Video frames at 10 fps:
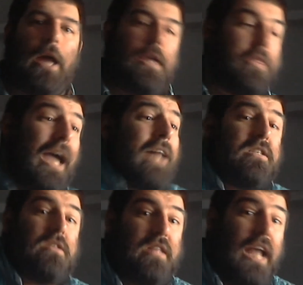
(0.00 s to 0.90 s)
Like
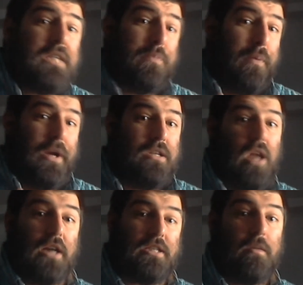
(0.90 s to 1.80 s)
that's that's pretty
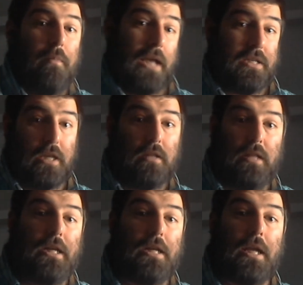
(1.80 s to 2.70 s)
toxic
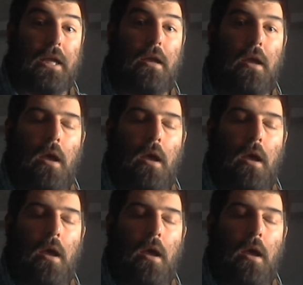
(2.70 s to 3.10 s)
masculinity.